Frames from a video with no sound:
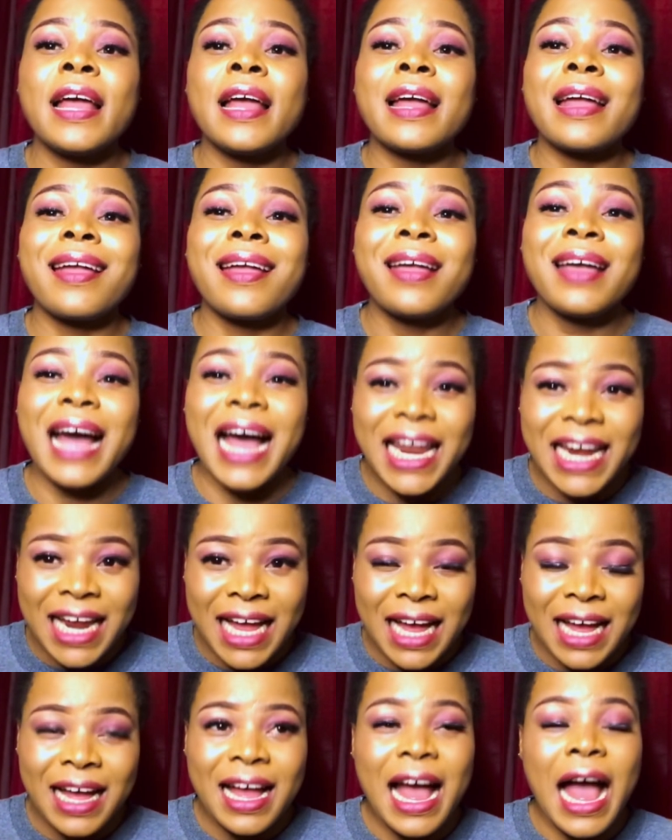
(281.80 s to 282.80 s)

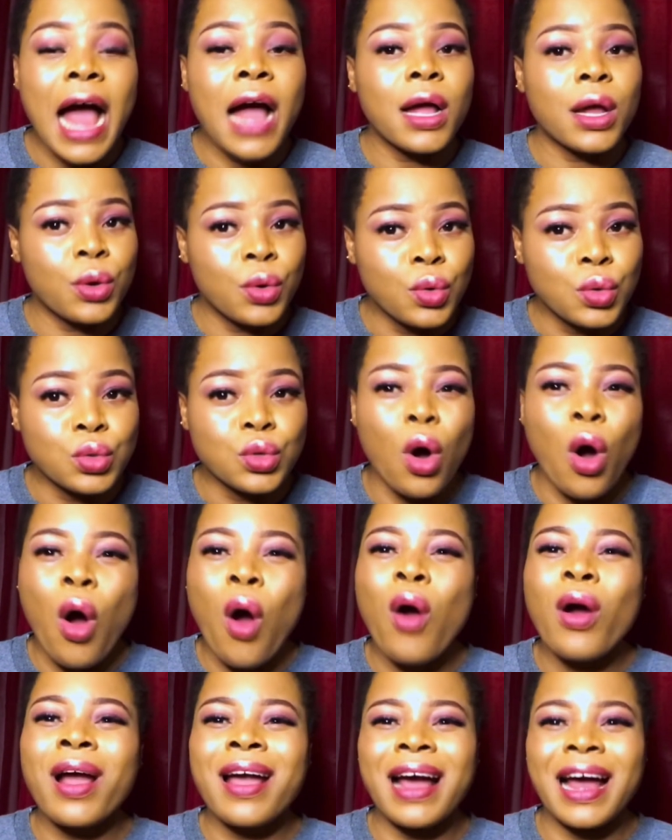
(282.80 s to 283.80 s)
Ghana are good,
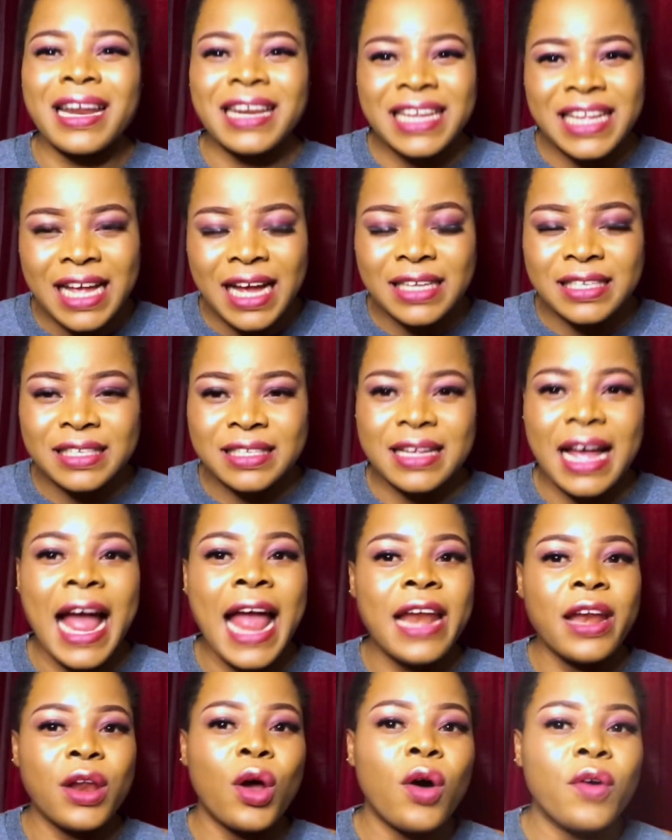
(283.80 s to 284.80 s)
or Ghanaians, I
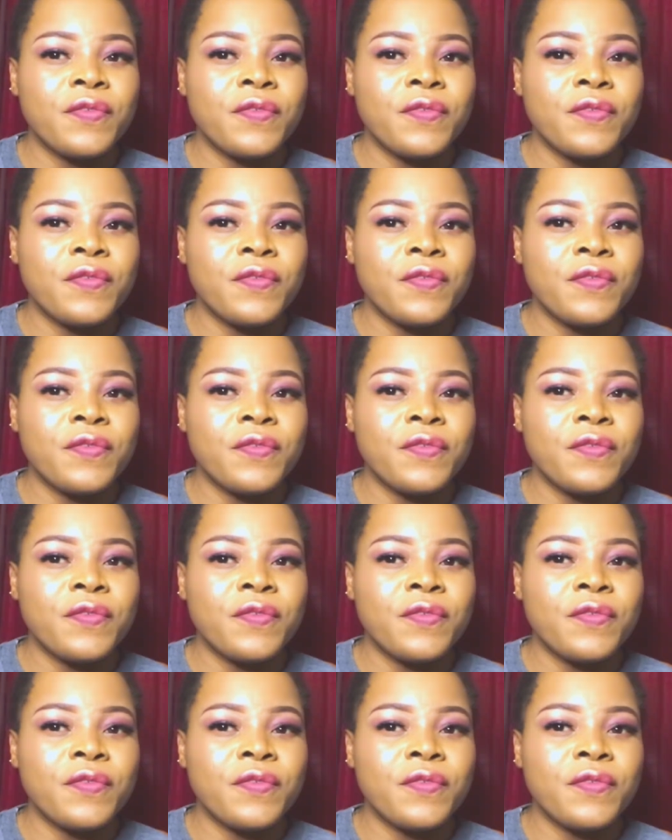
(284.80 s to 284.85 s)
love